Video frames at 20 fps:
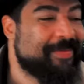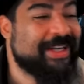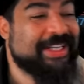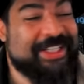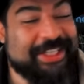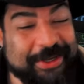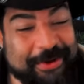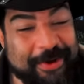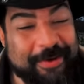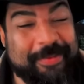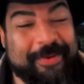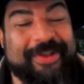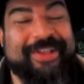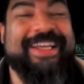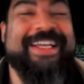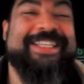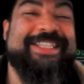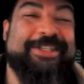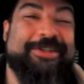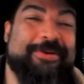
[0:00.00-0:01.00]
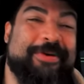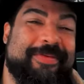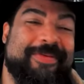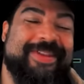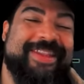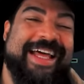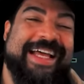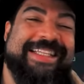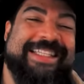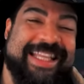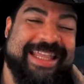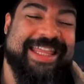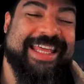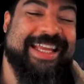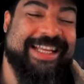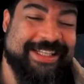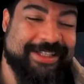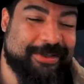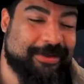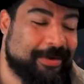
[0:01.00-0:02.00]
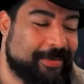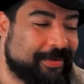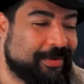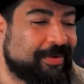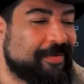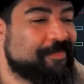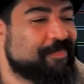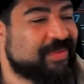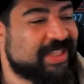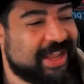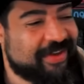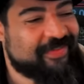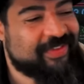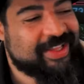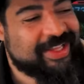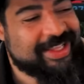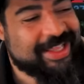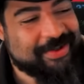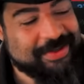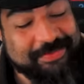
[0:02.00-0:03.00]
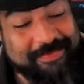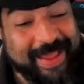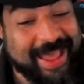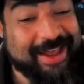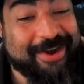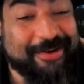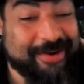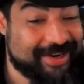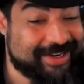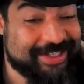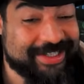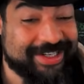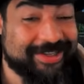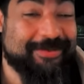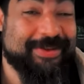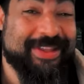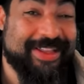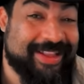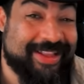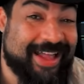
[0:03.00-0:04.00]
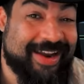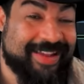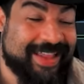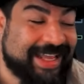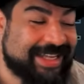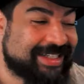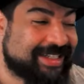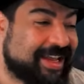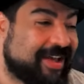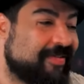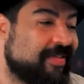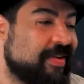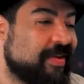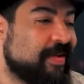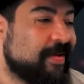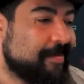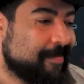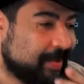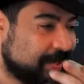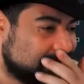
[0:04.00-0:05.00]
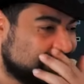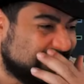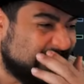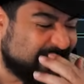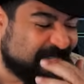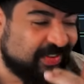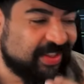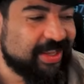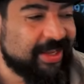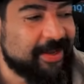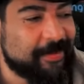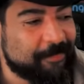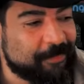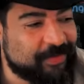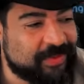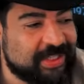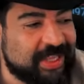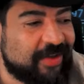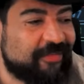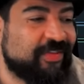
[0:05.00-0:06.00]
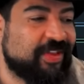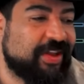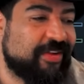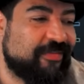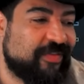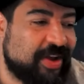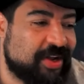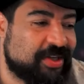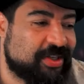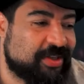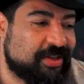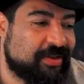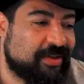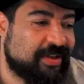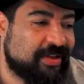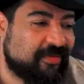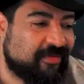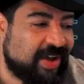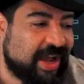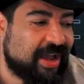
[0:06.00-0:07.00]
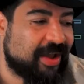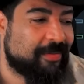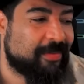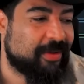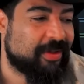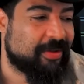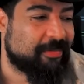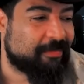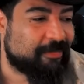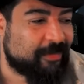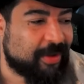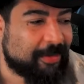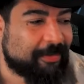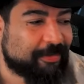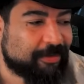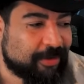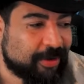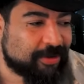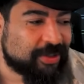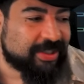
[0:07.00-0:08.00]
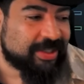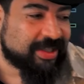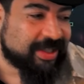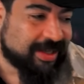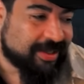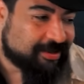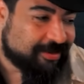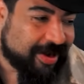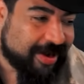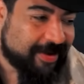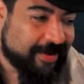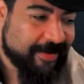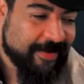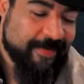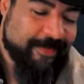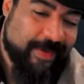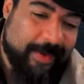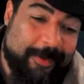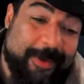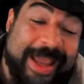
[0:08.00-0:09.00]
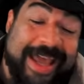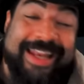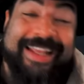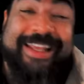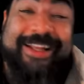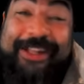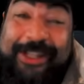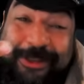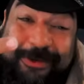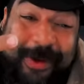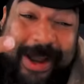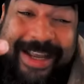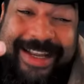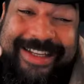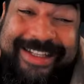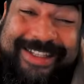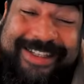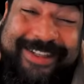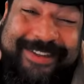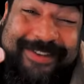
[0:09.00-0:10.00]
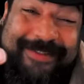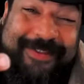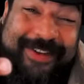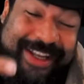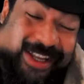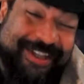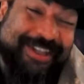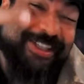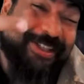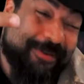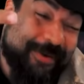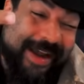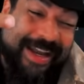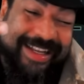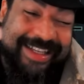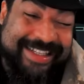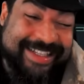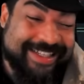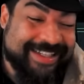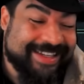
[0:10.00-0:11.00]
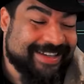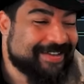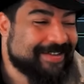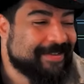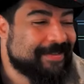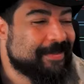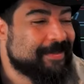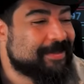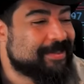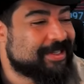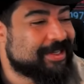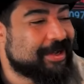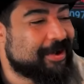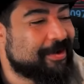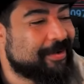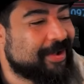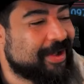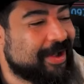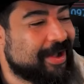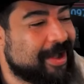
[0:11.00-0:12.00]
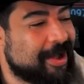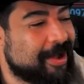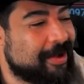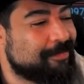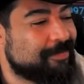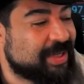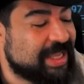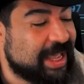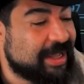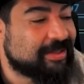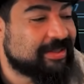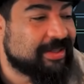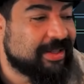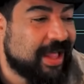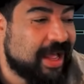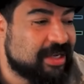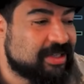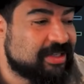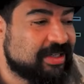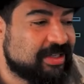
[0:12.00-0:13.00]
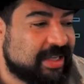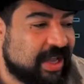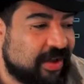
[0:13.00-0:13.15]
but it's doable. It's doable. That's the thing. It's doable. Definitely, that was bad RNG with a lot of that stuff, but it's definitely definitely a functional and viable approach to things, right? And we had to kill it twice. We killed it twice. So, um, but yeah, Delaja is